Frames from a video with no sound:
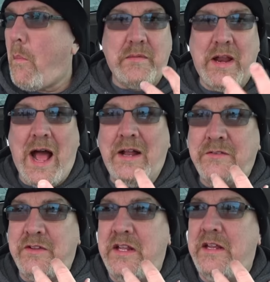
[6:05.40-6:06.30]
It
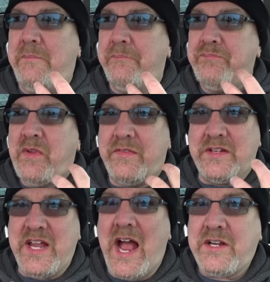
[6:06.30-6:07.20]
has the
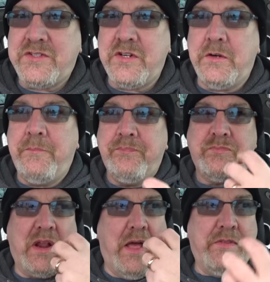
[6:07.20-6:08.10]
texture
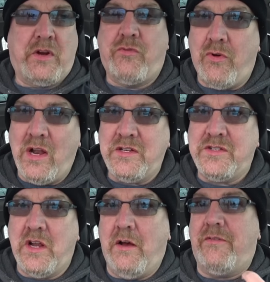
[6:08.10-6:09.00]
and the
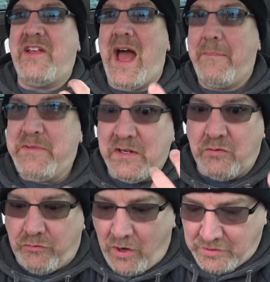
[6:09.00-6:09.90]
crunch of Captain
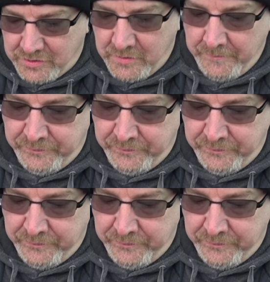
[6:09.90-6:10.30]
Crunch.